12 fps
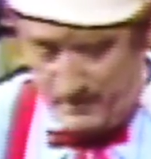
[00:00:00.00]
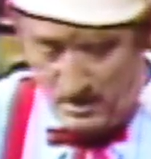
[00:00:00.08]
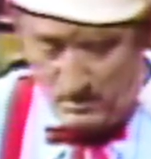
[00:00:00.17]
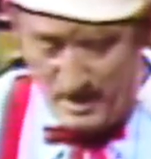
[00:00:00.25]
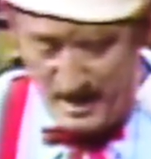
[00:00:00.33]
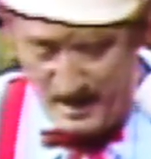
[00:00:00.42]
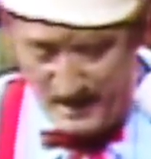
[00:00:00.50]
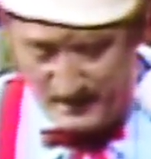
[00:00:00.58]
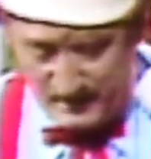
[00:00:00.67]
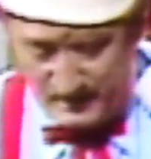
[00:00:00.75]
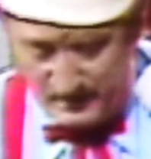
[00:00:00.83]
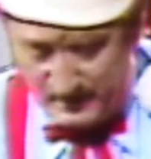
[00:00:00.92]
of my way
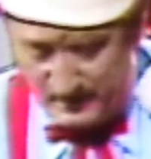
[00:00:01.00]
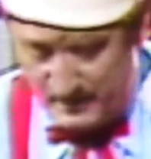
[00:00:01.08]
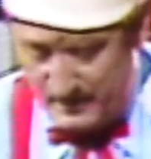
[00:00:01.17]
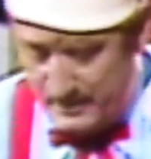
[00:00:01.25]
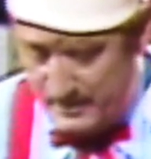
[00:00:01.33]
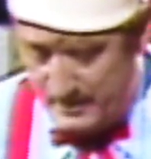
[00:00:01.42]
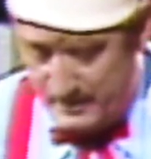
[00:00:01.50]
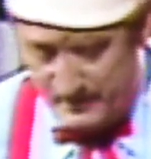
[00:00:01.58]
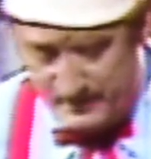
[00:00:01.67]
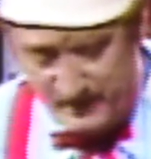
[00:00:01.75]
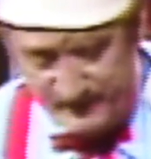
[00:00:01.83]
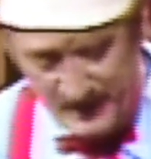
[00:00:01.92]
and
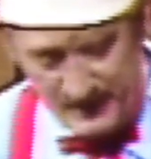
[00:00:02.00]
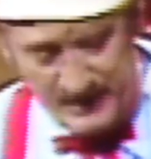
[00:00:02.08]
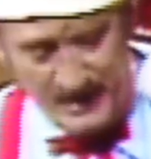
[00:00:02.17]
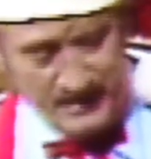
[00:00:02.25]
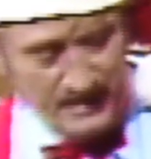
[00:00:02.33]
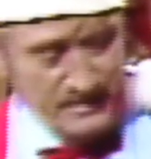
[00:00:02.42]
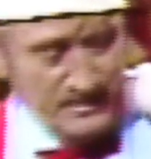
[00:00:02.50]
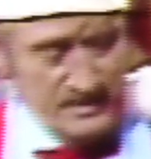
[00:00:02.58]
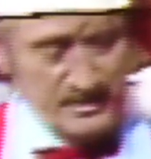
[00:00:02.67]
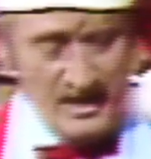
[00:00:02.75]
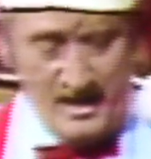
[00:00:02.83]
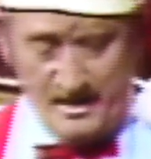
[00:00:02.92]
see if I can't get
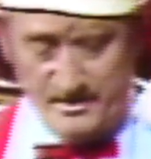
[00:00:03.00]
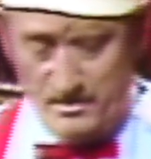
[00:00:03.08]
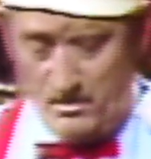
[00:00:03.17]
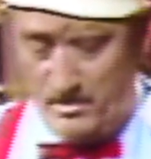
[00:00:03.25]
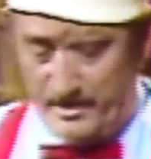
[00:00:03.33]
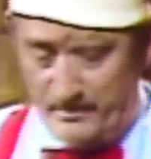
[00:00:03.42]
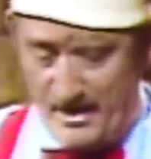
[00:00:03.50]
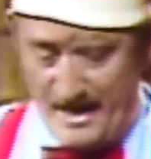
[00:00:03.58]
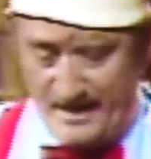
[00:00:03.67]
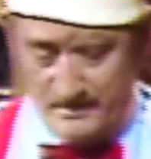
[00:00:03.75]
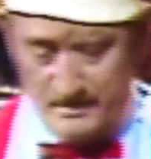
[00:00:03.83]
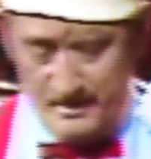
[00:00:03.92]
these eggs going right.